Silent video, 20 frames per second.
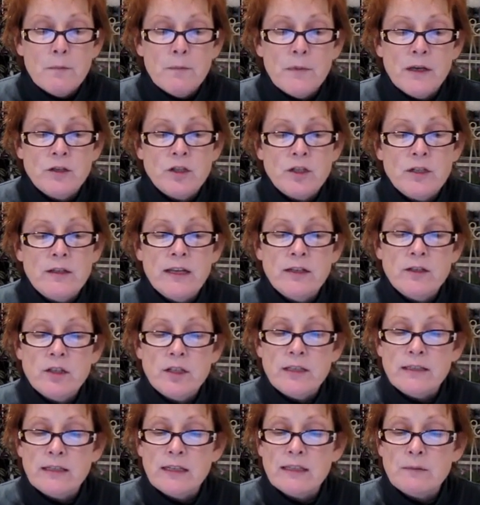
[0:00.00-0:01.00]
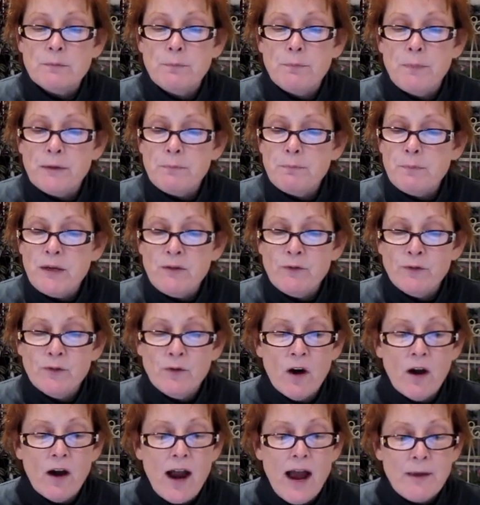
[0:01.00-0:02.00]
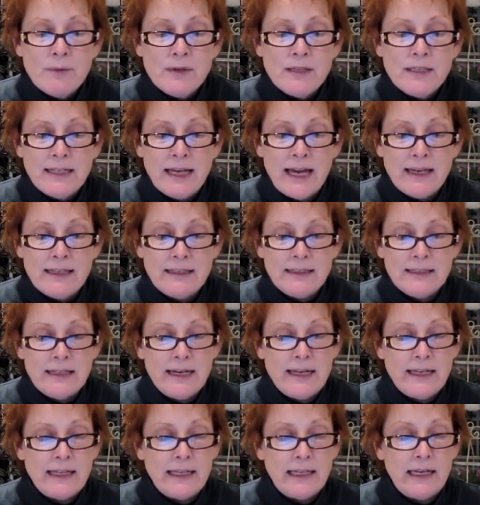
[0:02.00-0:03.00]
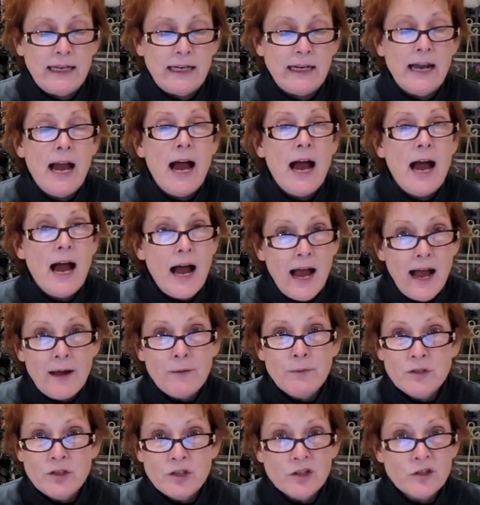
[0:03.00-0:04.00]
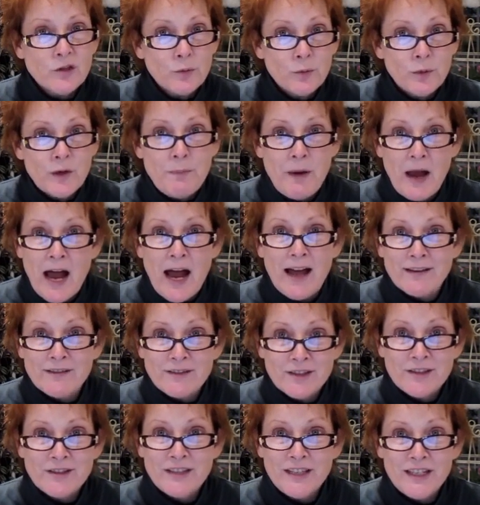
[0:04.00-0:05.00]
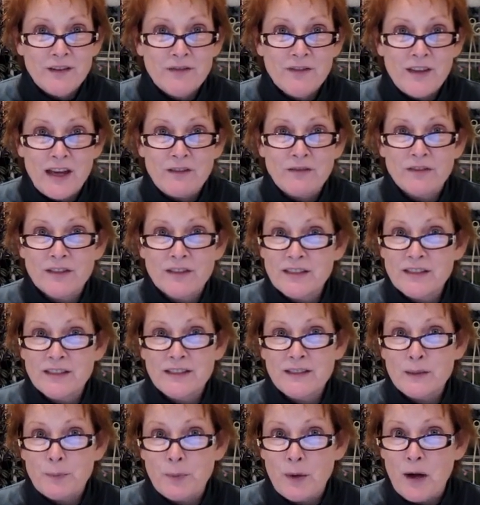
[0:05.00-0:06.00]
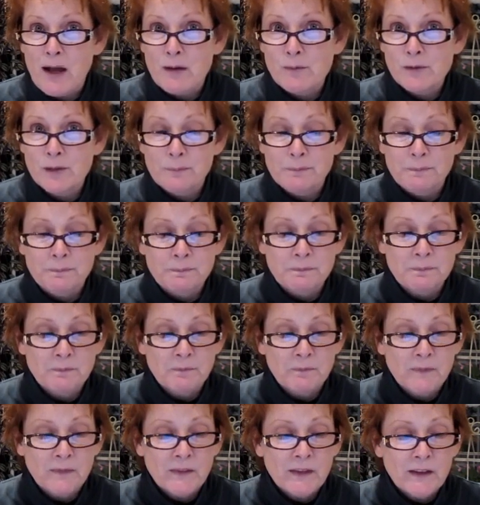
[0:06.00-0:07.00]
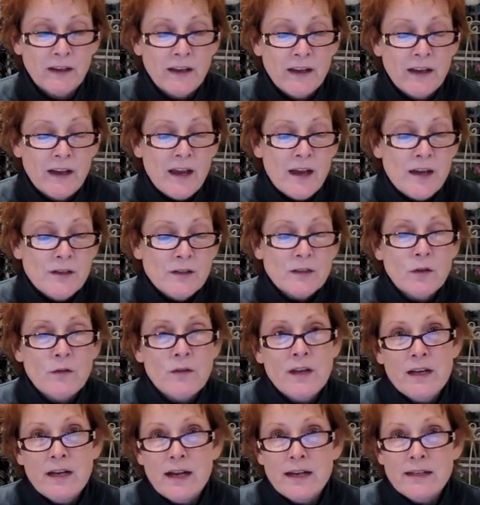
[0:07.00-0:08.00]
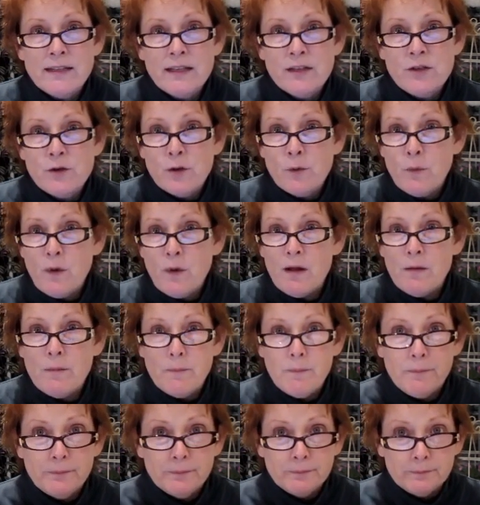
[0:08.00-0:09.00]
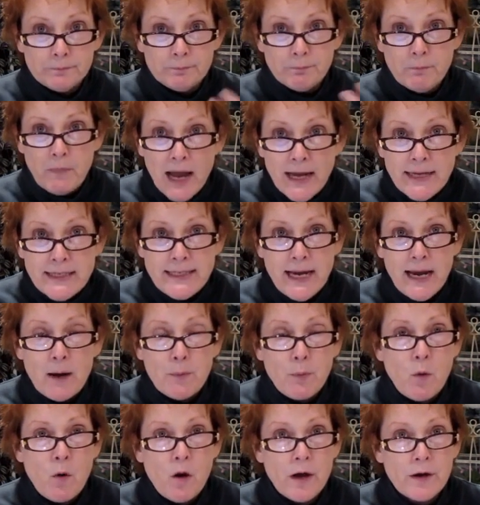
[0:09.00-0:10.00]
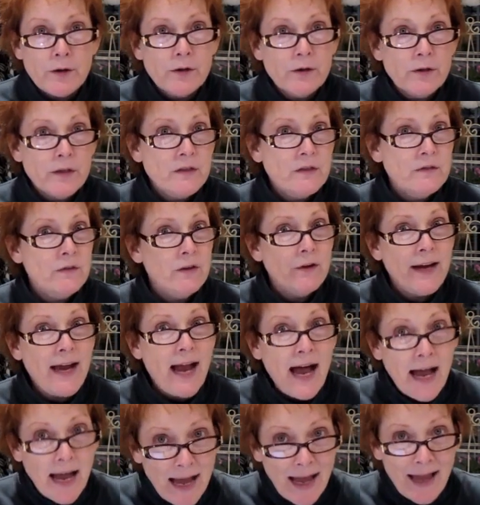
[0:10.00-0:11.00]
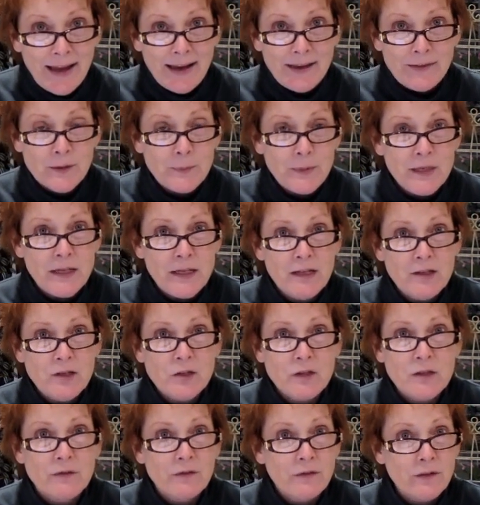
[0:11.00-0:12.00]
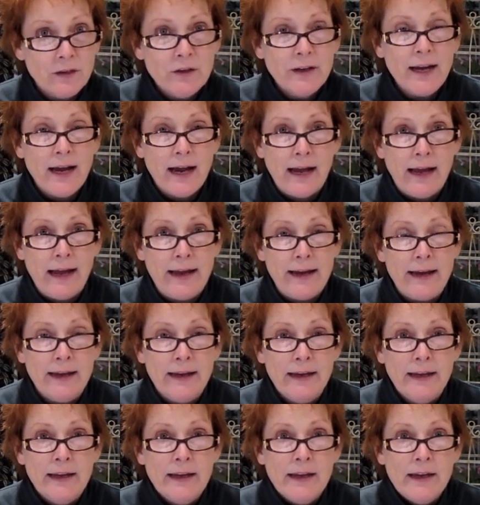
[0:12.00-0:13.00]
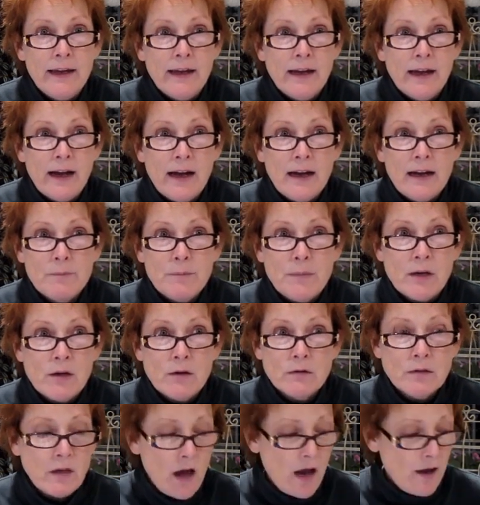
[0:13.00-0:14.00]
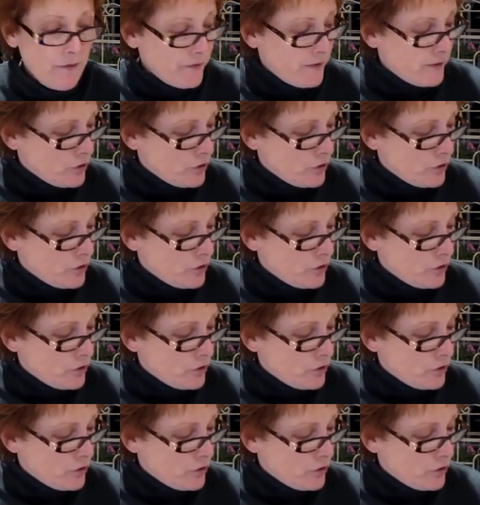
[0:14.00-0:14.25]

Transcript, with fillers: And she, then she says, but before I would test anything, I would just repot to see if that fixes the problem. So then I said to her, Well, my tap water is very high. The pH is very high. Um, it goes off the